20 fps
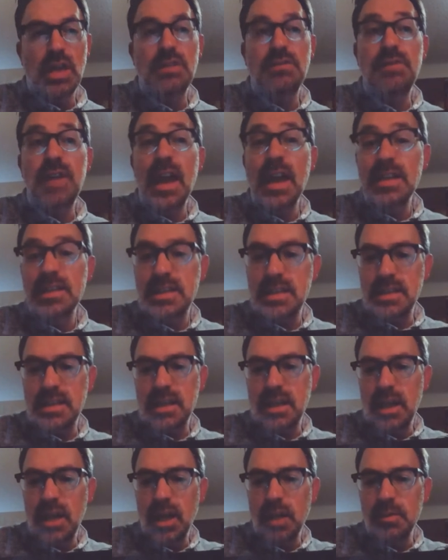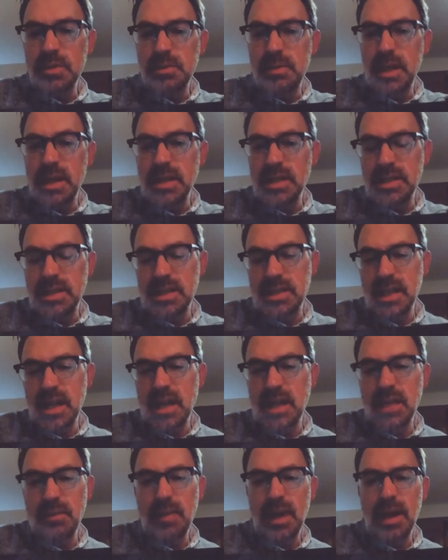advances and helps make
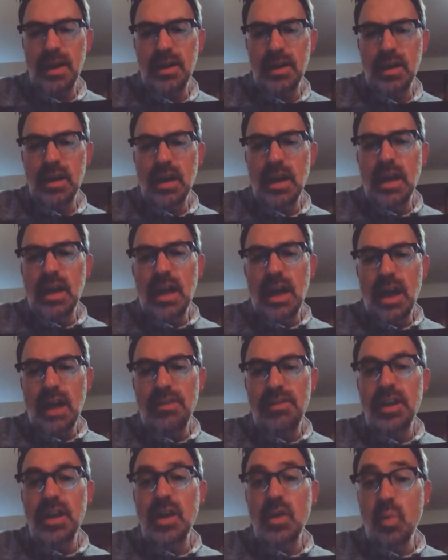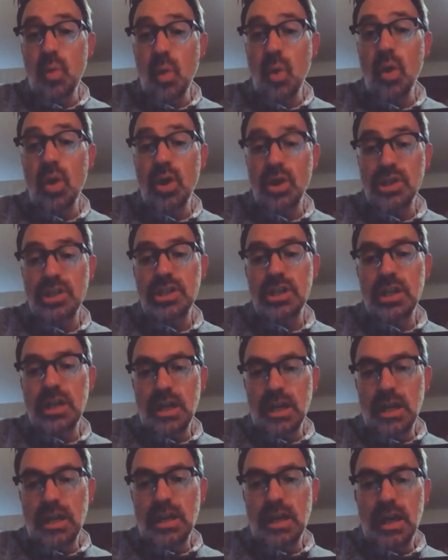society better, I think wars
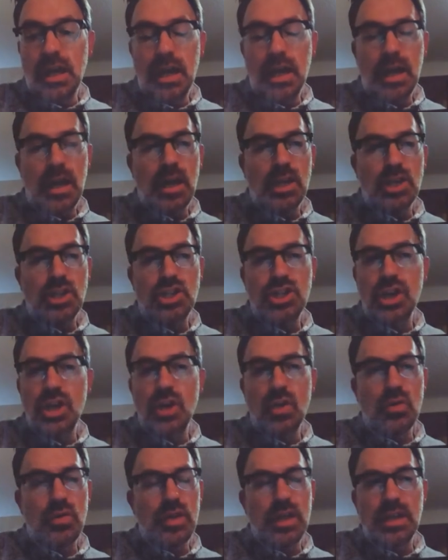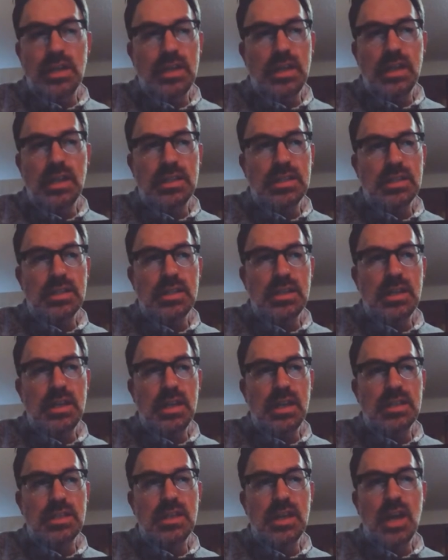show that it's
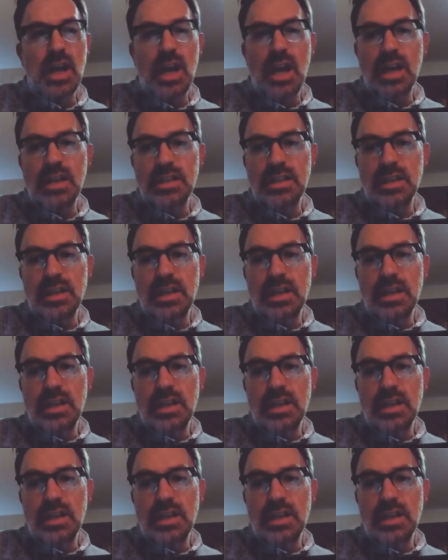not